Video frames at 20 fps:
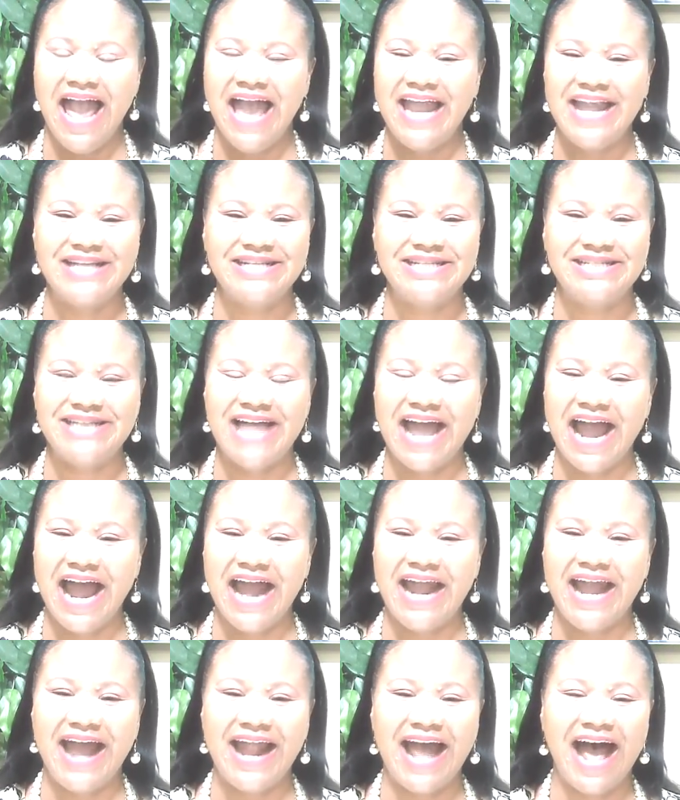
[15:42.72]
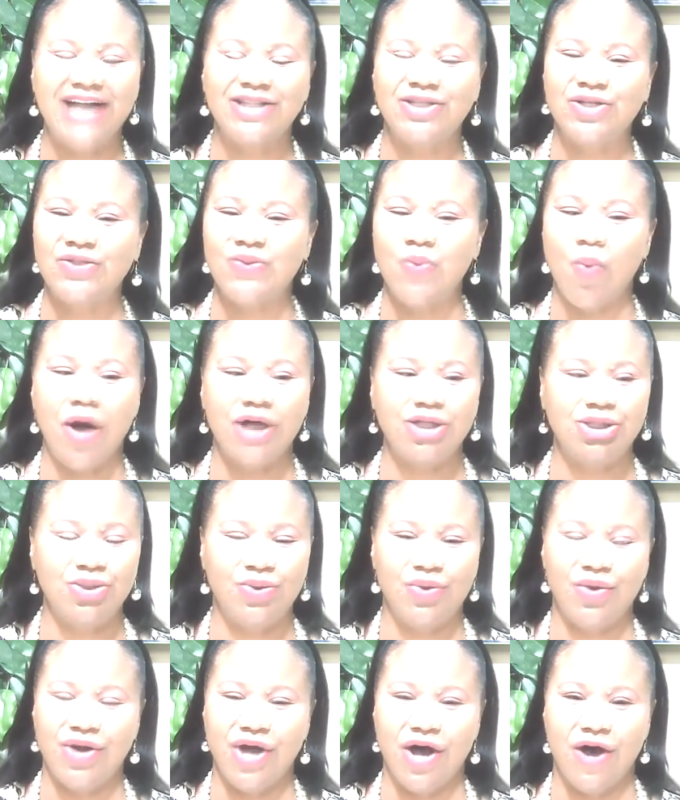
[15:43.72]
And in saying that, I just want
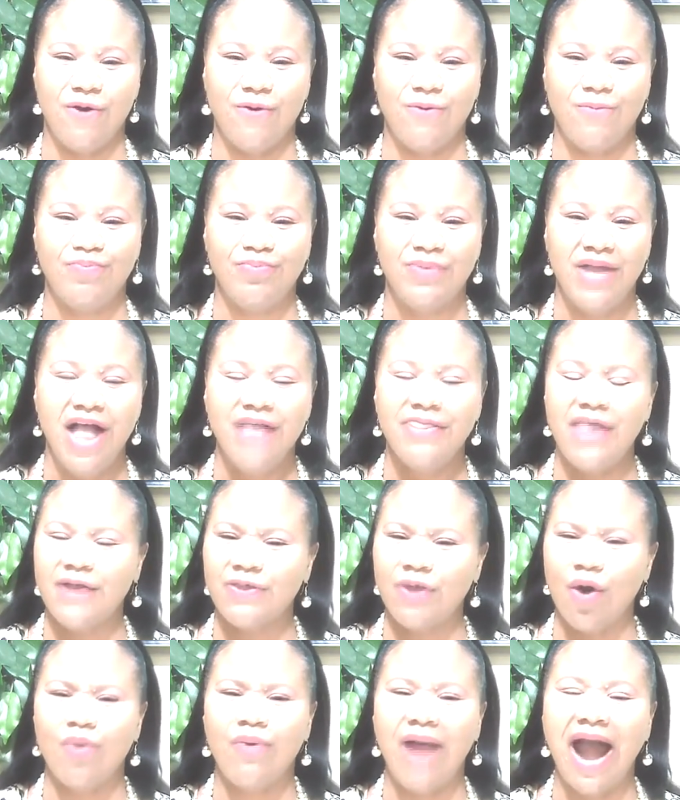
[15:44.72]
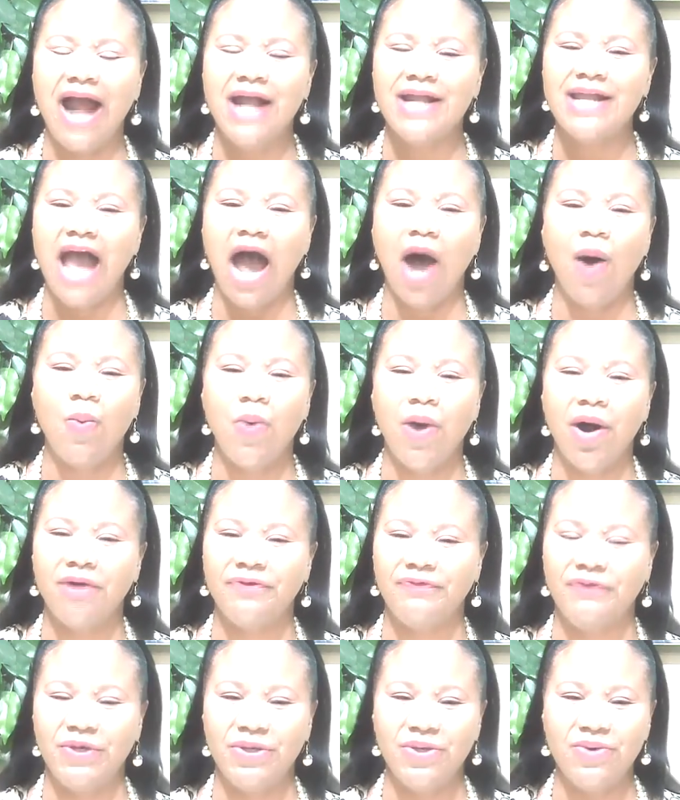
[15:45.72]
you to know that the right now
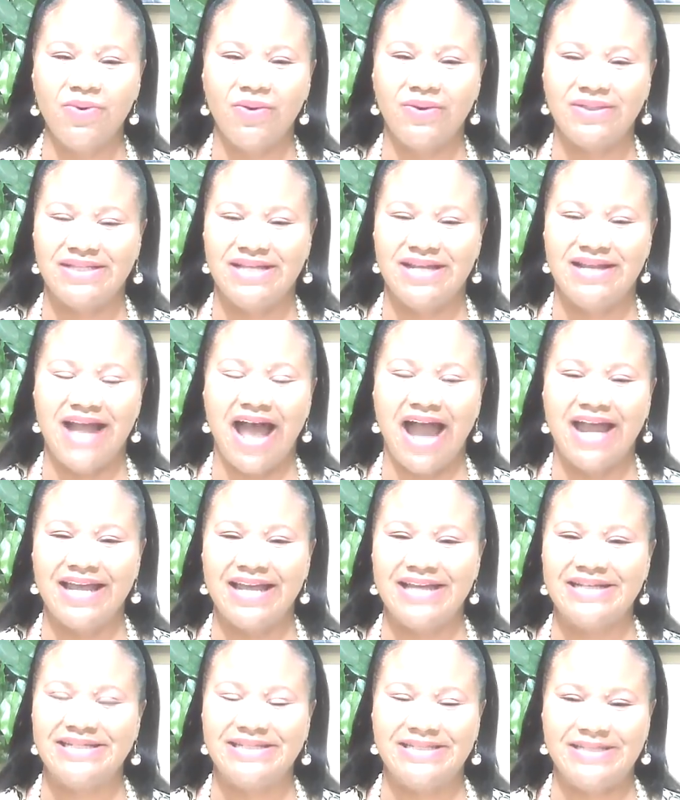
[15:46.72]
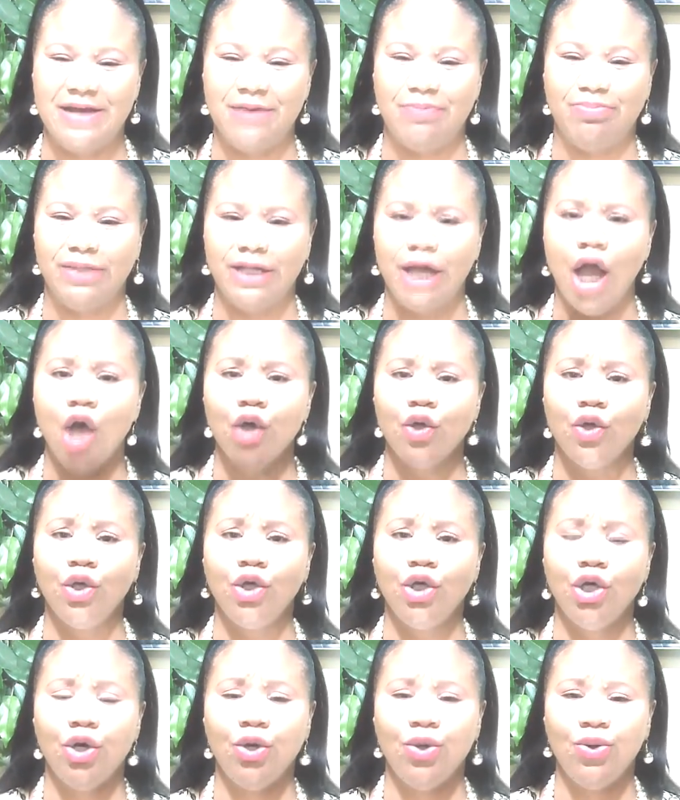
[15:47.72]
word for you on tonight is simply
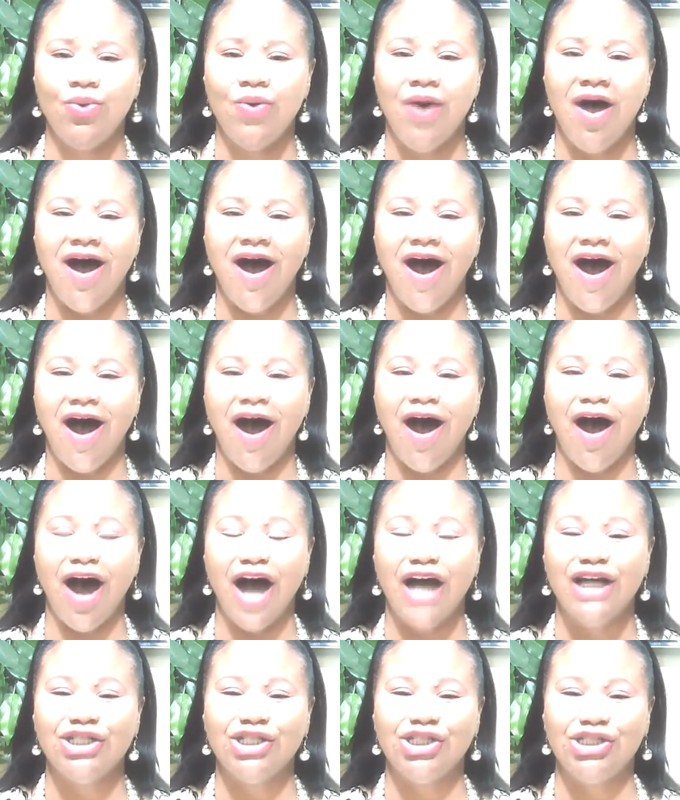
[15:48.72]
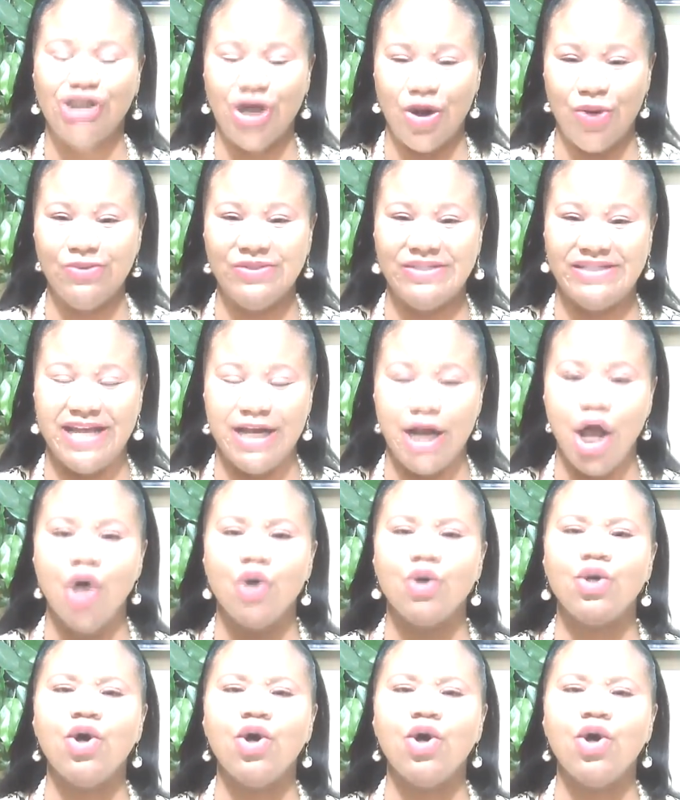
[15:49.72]
you are chosen.